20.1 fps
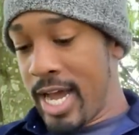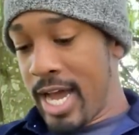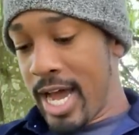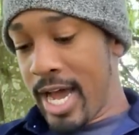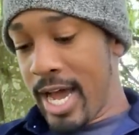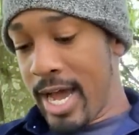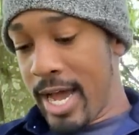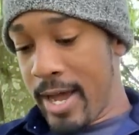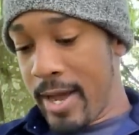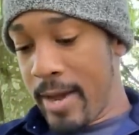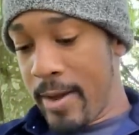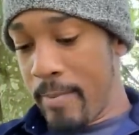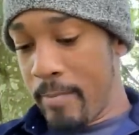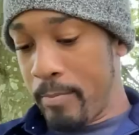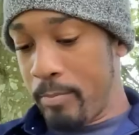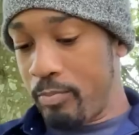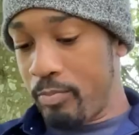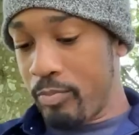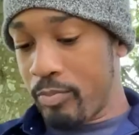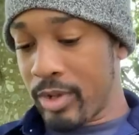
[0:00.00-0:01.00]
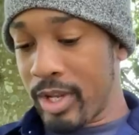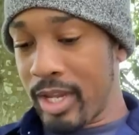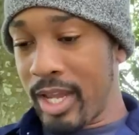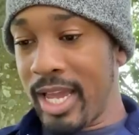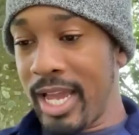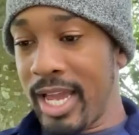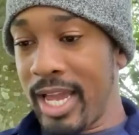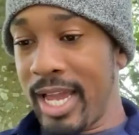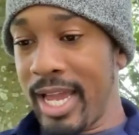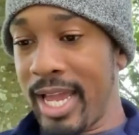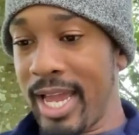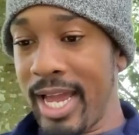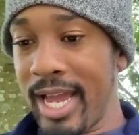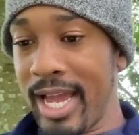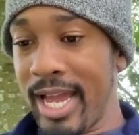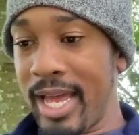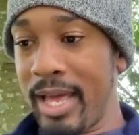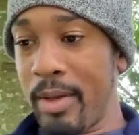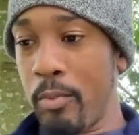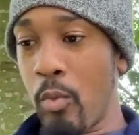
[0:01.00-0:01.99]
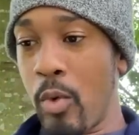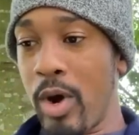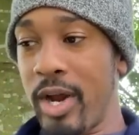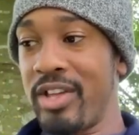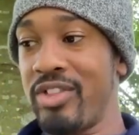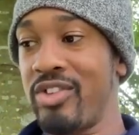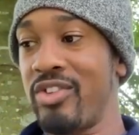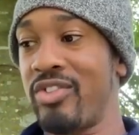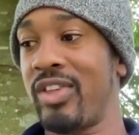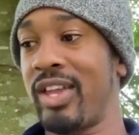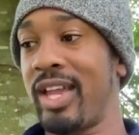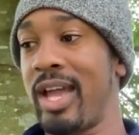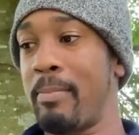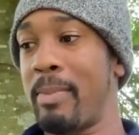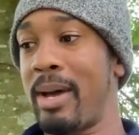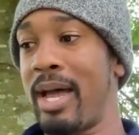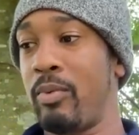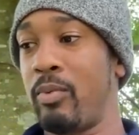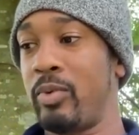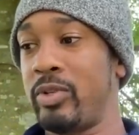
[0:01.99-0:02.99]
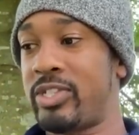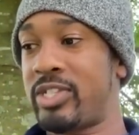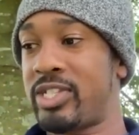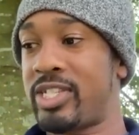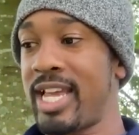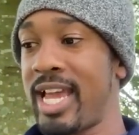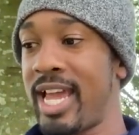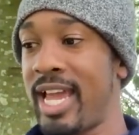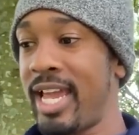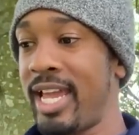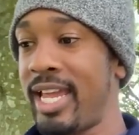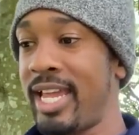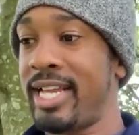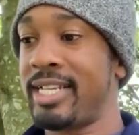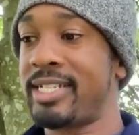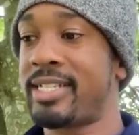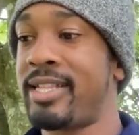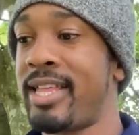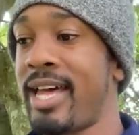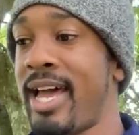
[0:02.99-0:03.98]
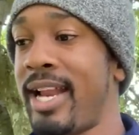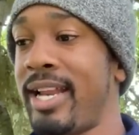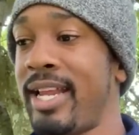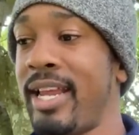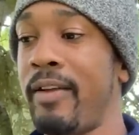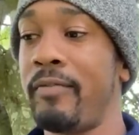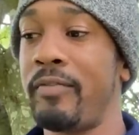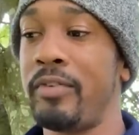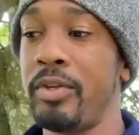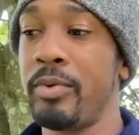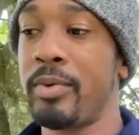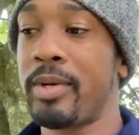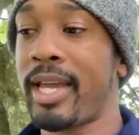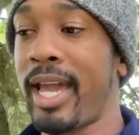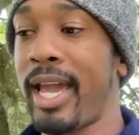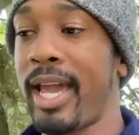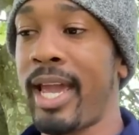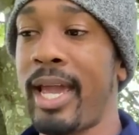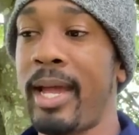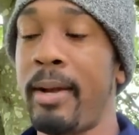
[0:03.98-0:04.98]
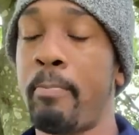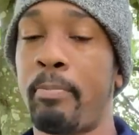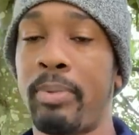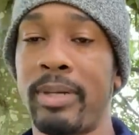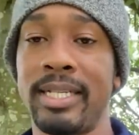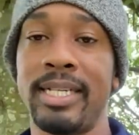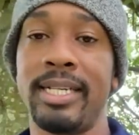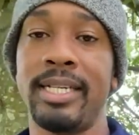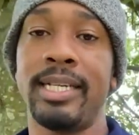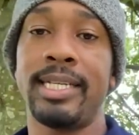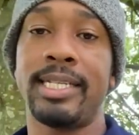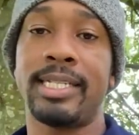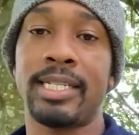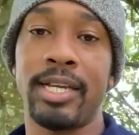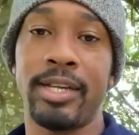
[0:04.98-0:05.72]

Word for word: Um, one other thing I might would say is that if you can, please